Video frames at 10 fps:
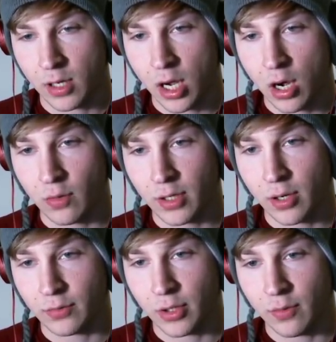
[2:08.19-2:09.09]
Oh
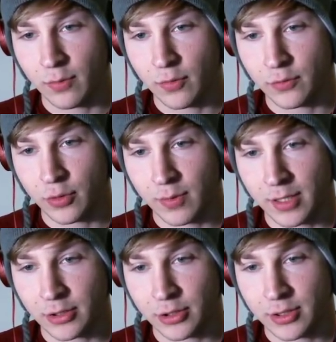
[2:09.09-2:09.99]
no, don't move too
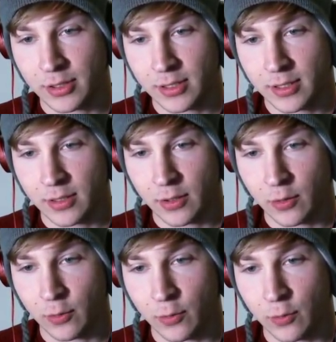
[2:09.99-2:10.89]
much.
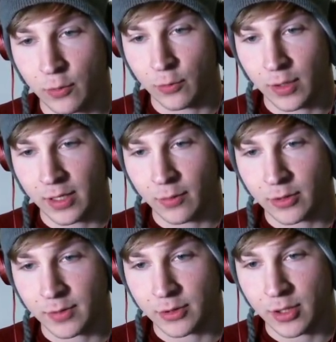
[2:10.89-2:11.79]
Ooh, ready to watch
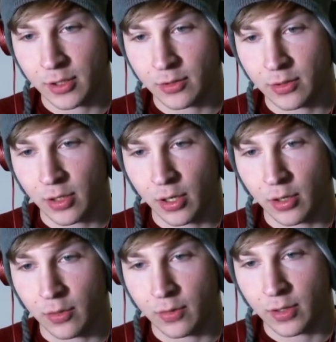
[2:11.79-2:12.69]
me struggle? Uh-oh.